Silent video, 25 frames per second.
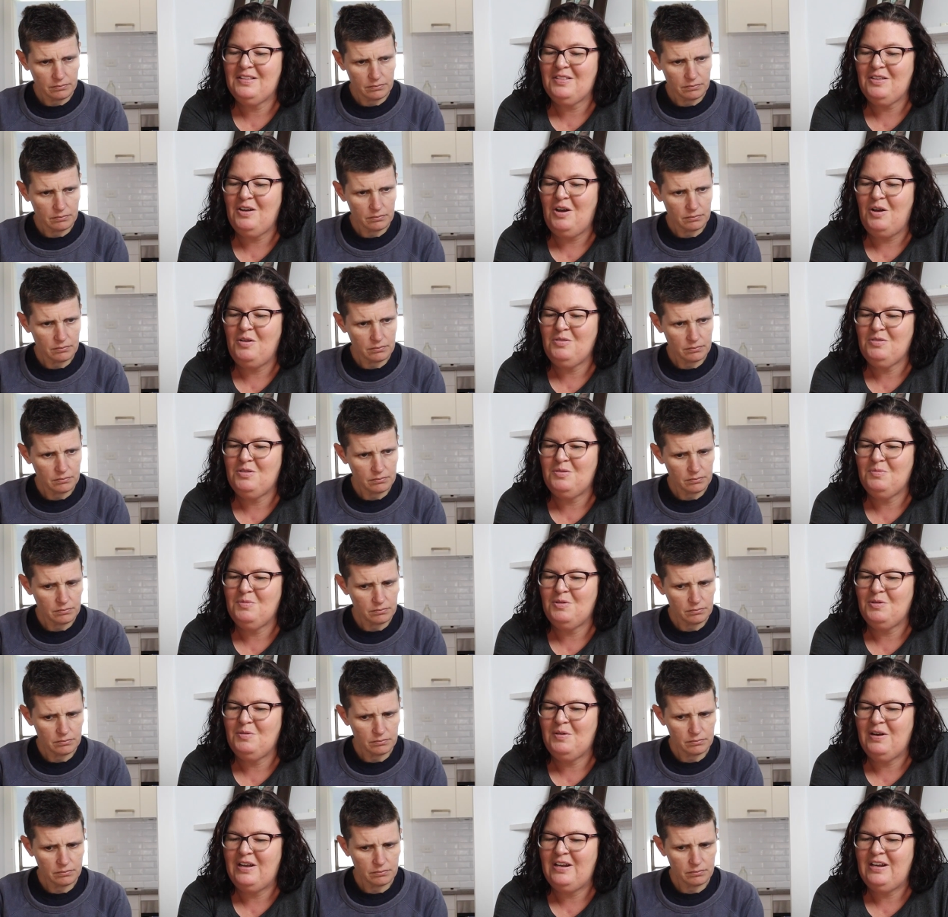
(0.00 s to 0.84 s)
Speaker 1: to the
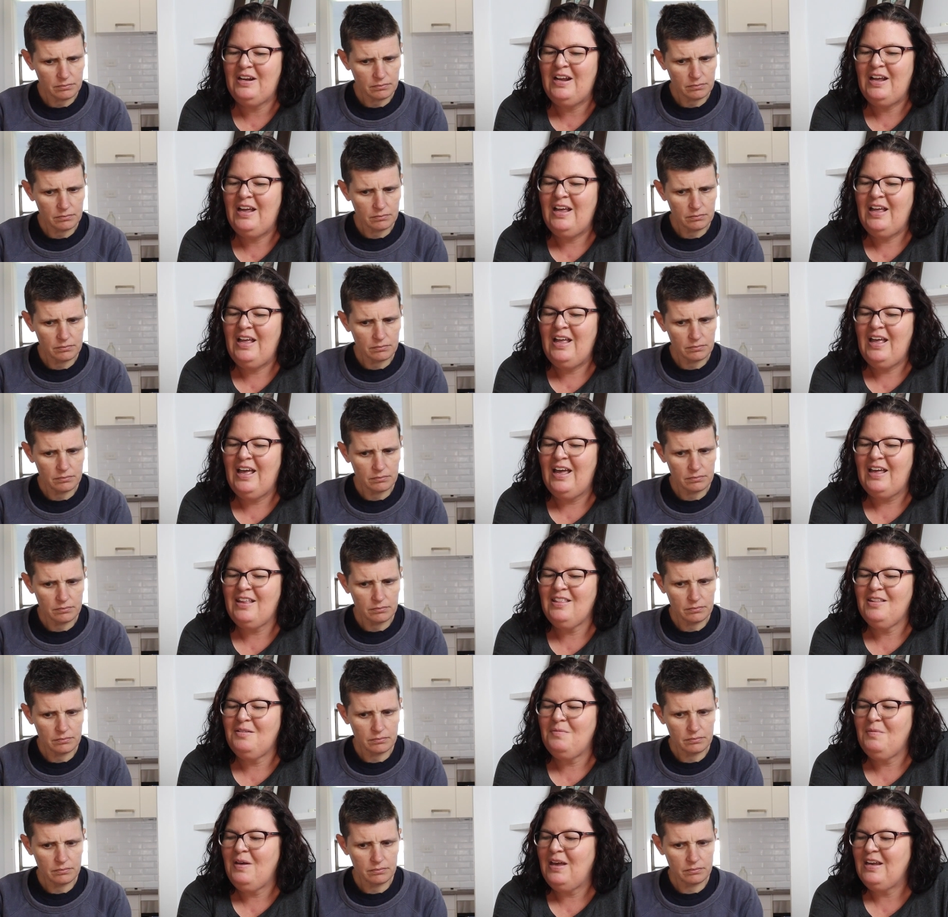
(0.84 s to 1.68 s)
Ultima one.
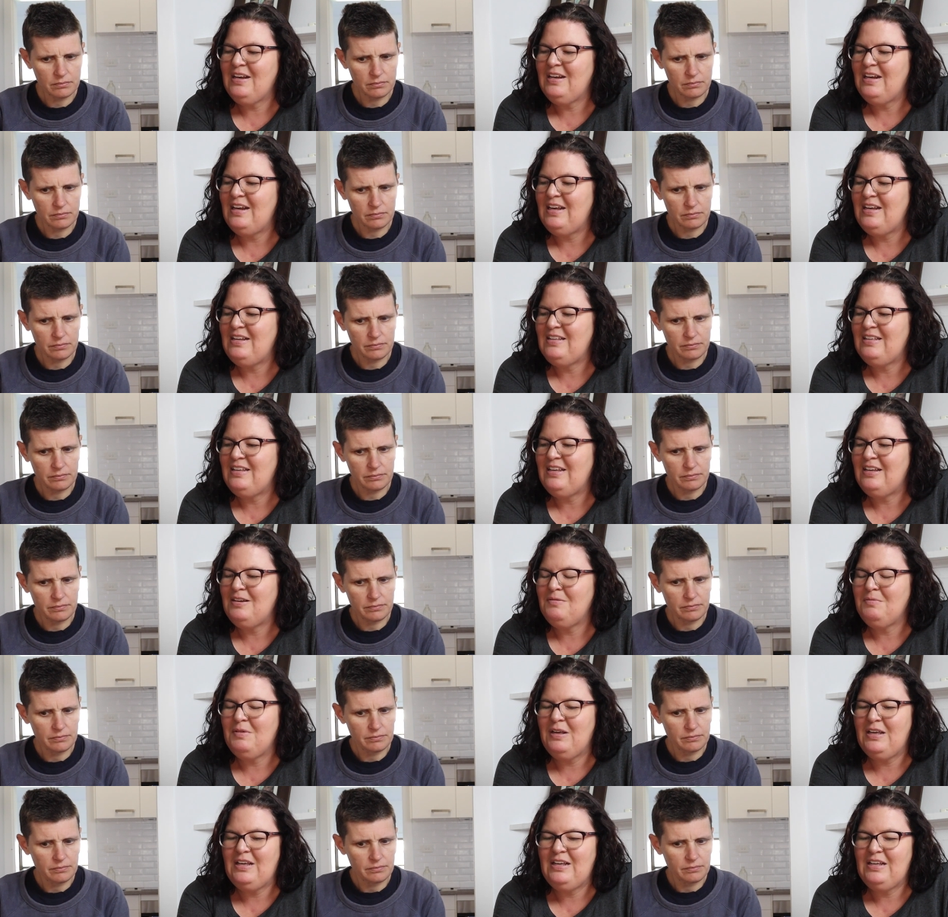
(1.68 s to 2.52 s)
And the
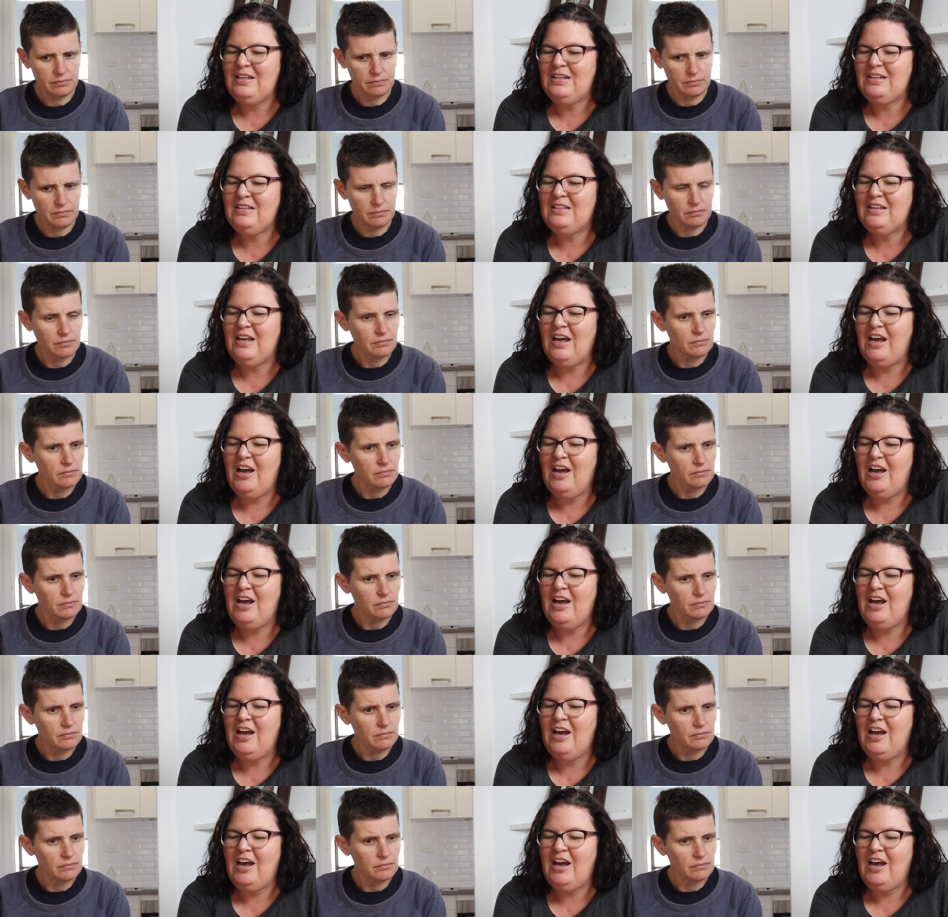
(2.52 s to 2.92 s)
magnesium is